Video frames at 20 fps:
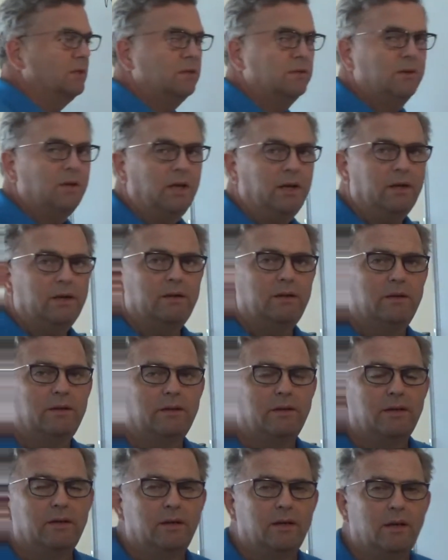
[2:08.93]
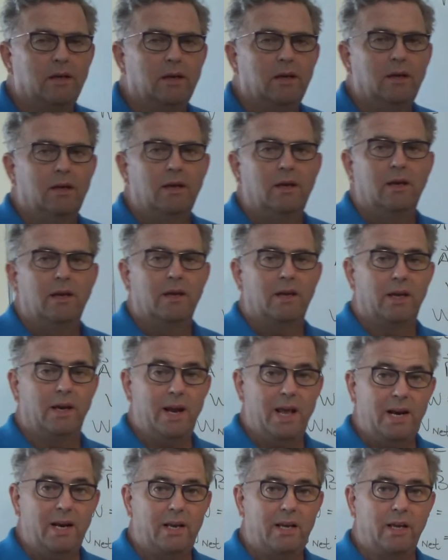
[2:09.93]
Okay?
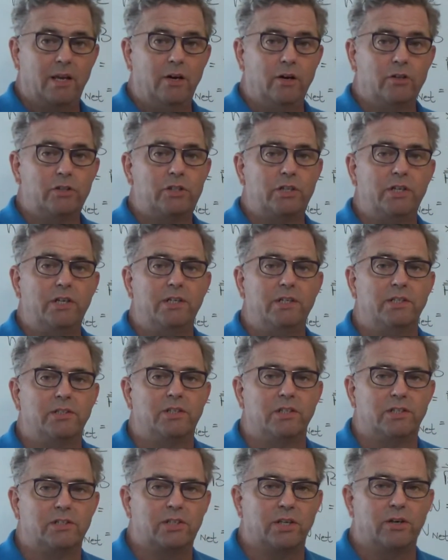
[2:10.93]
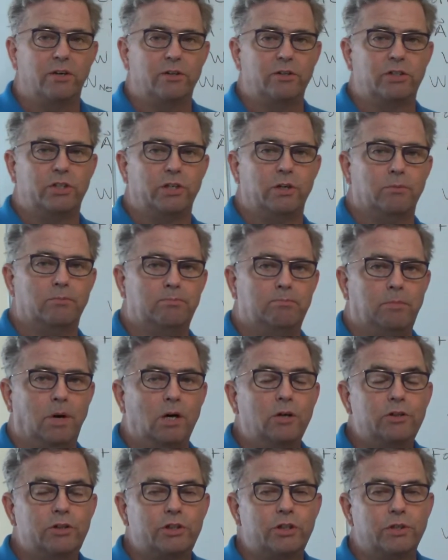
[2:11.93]
Kinetic energy is this energy of
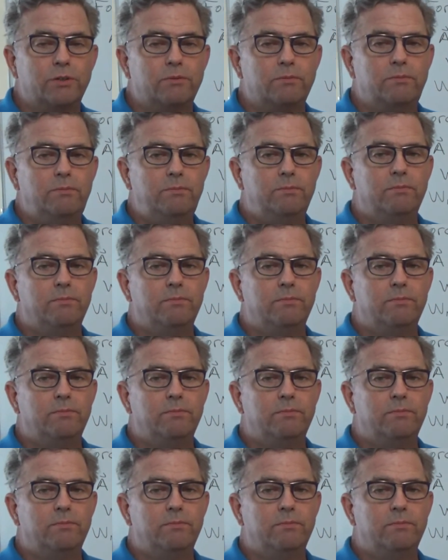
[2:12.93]
motion.